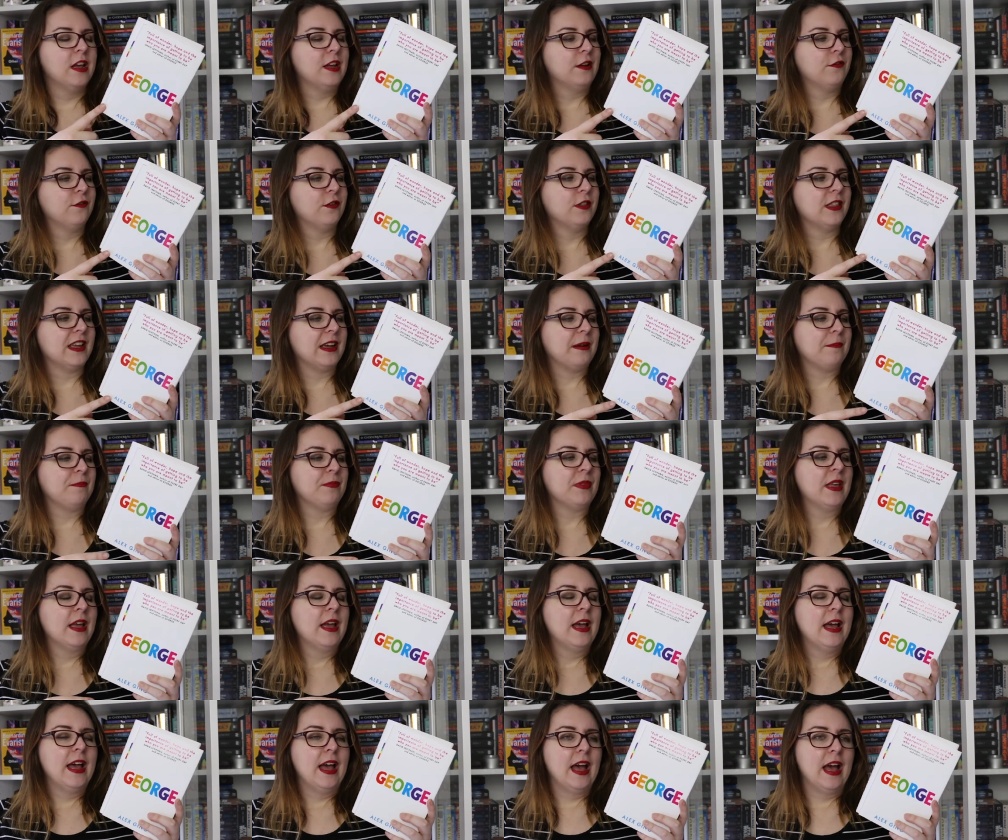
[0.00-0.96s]
for them.
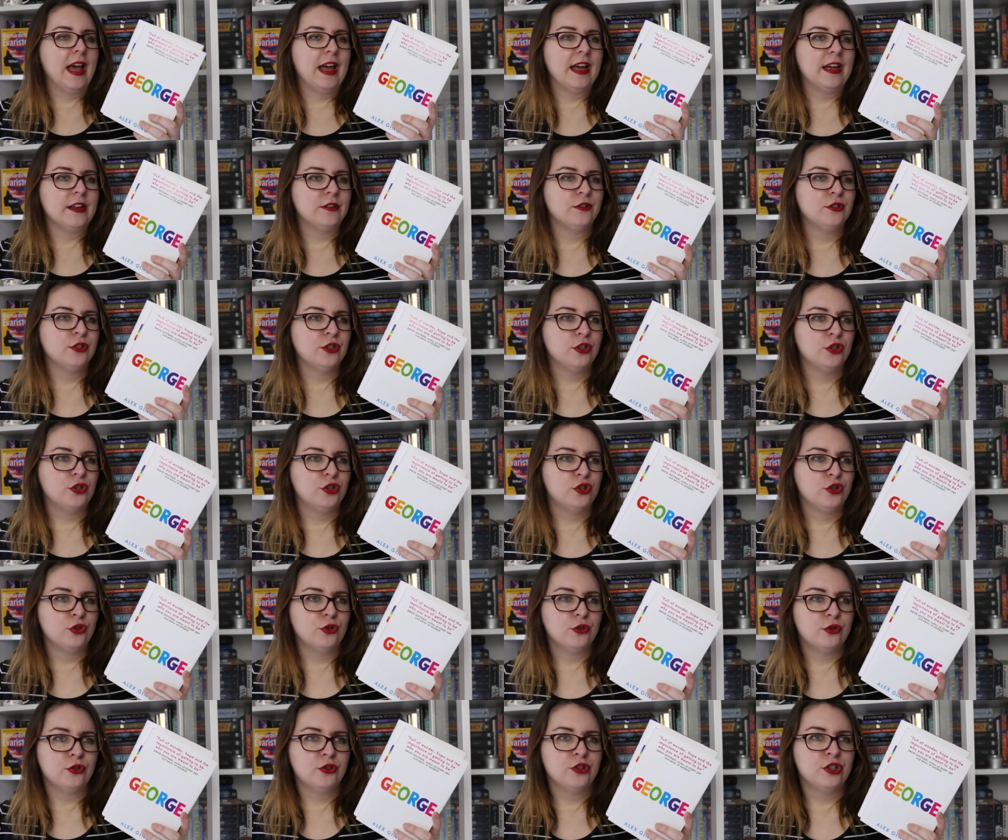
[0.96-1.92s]
And
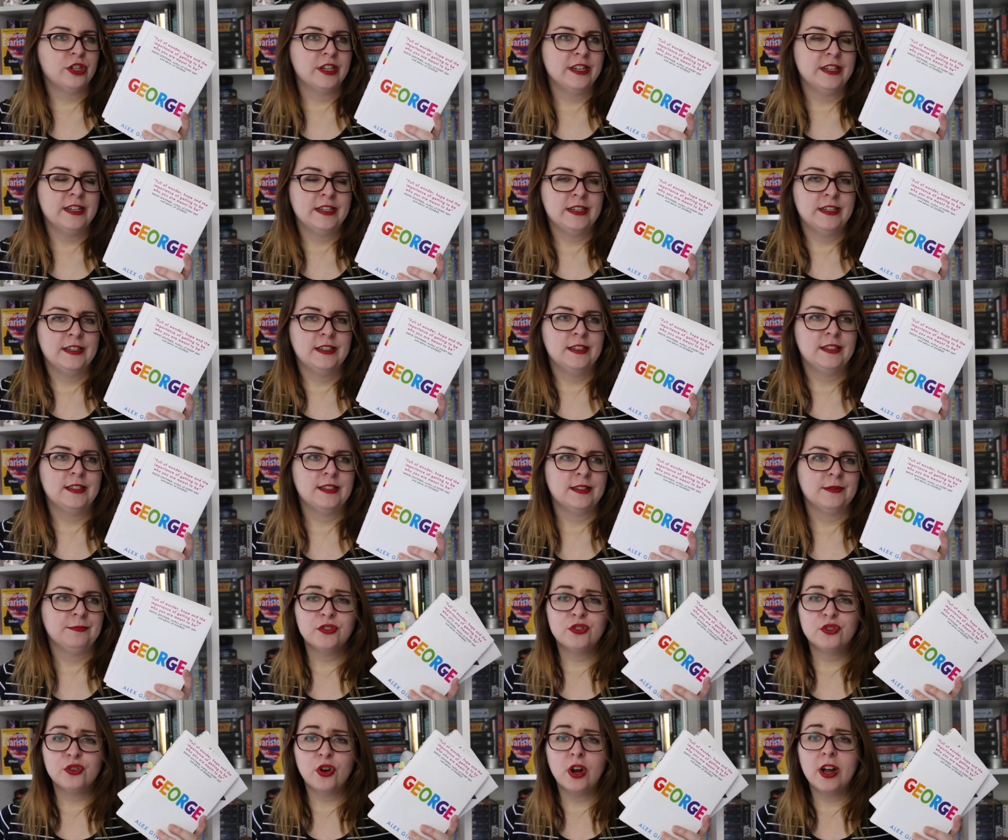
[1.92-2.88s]
George is
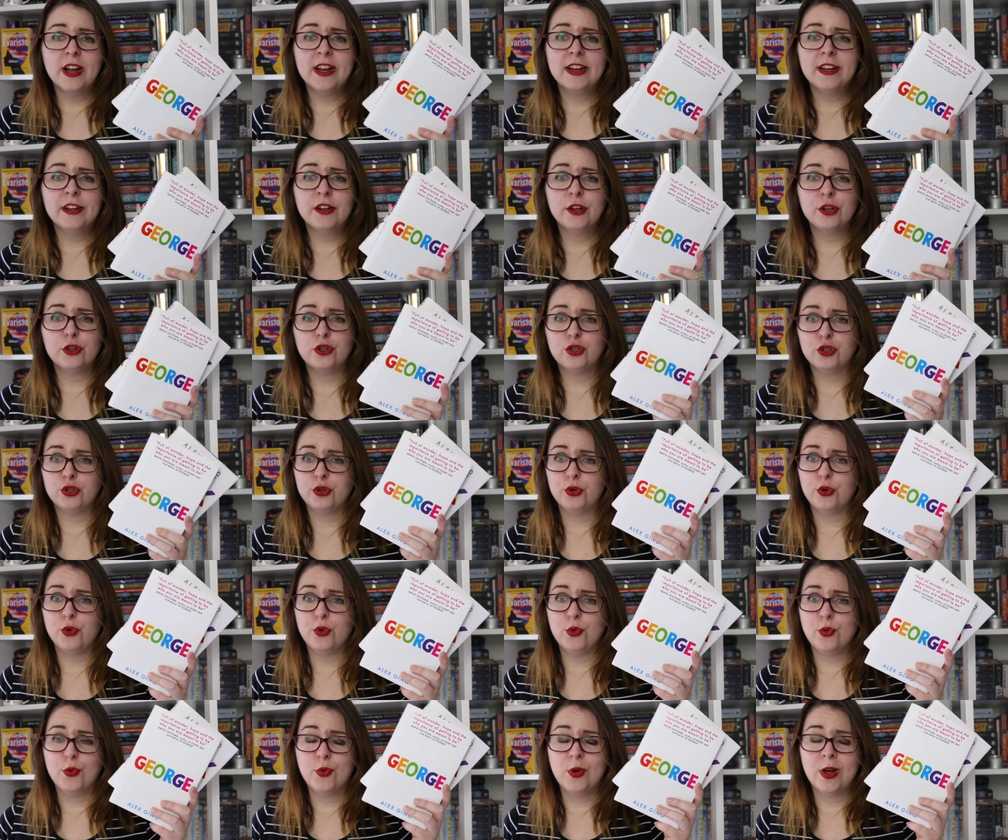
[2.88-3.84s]
trying
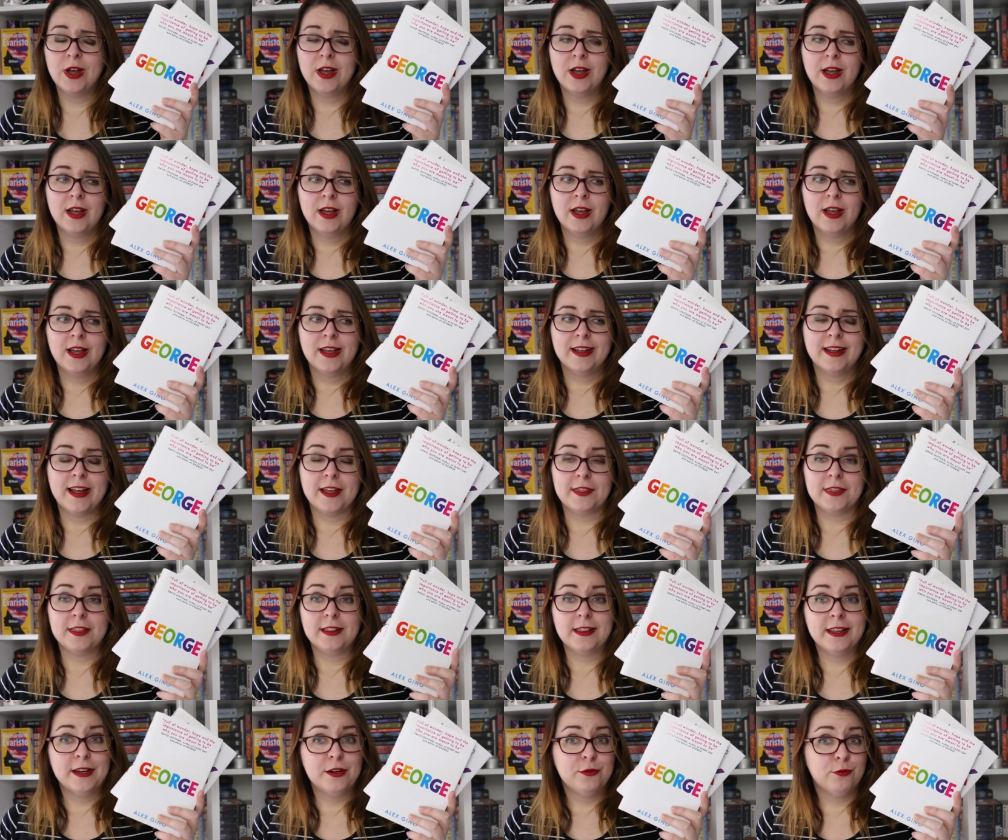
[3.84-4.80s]
to get
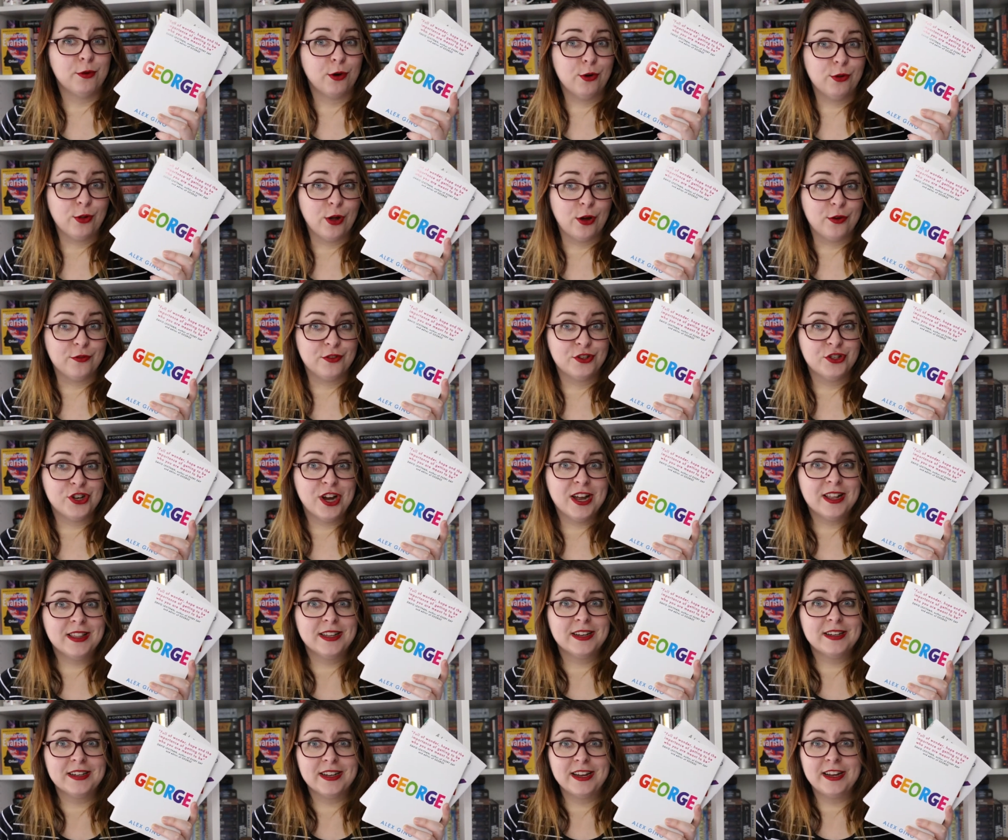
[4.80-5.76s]
the lead role of
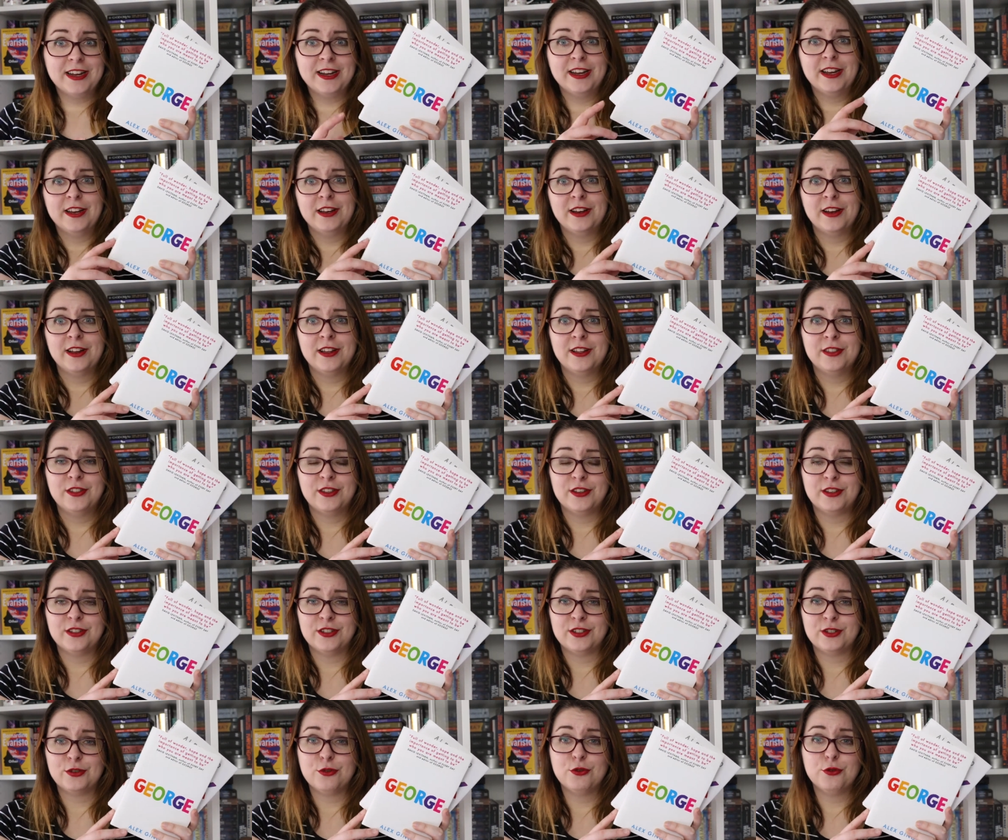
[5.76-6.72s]
Charlotte in the
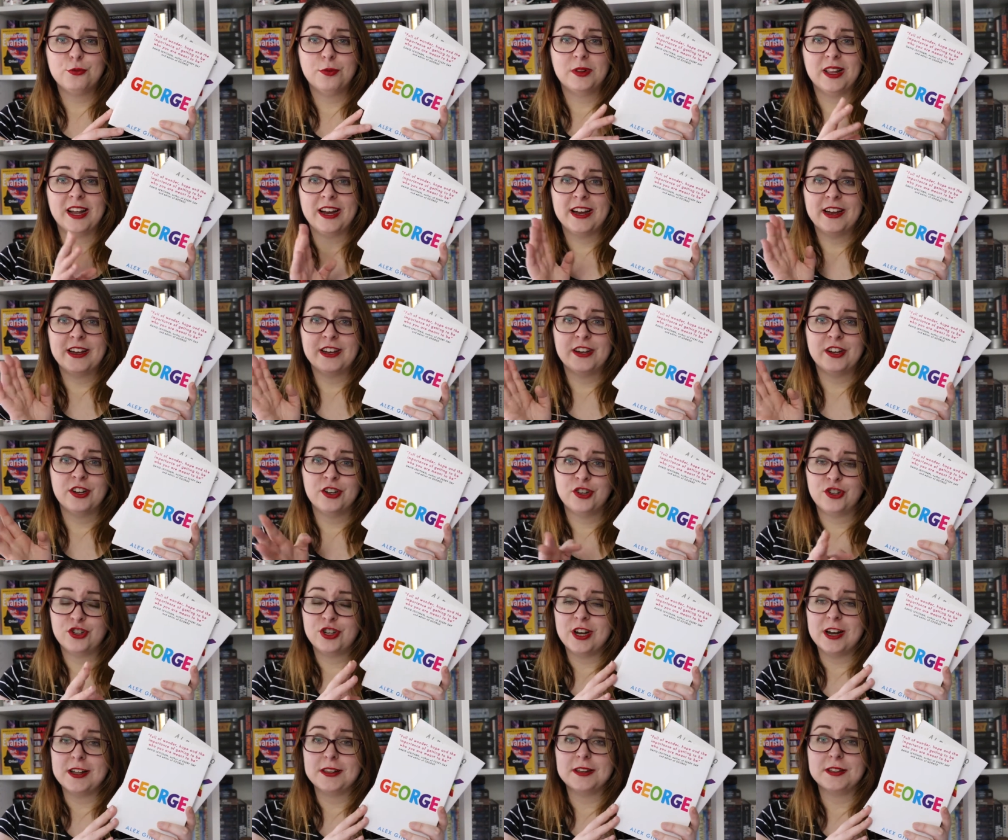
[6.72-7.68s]
school play
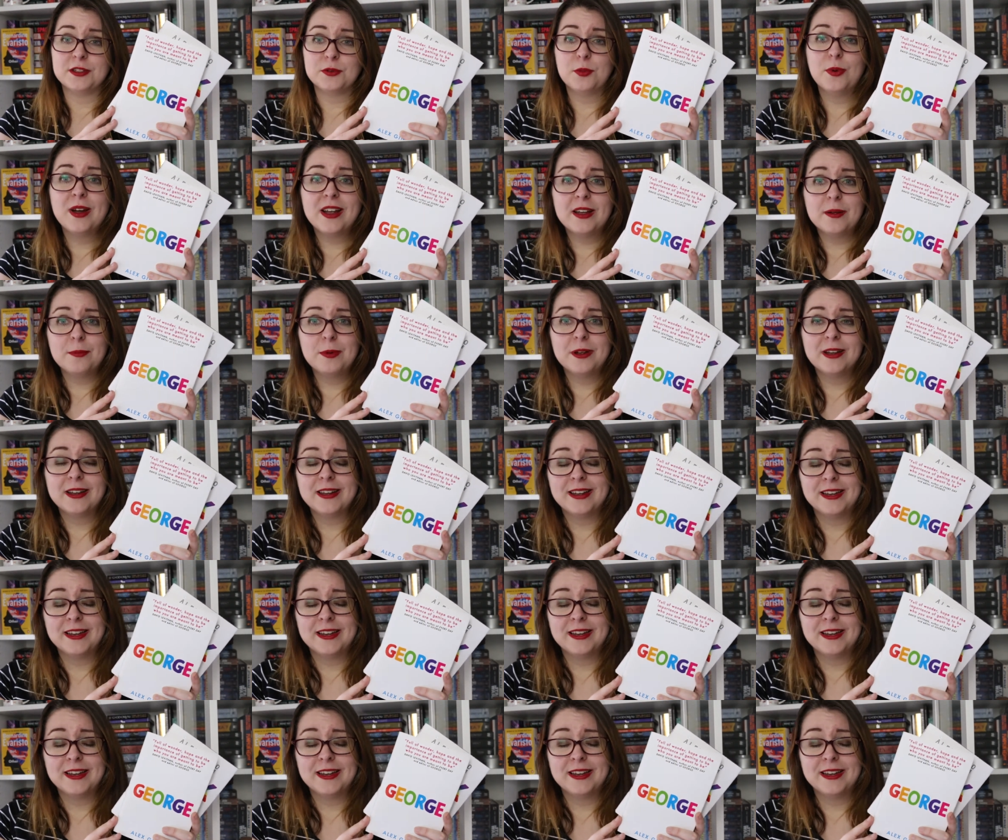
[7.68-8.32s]
Charlotte's Web,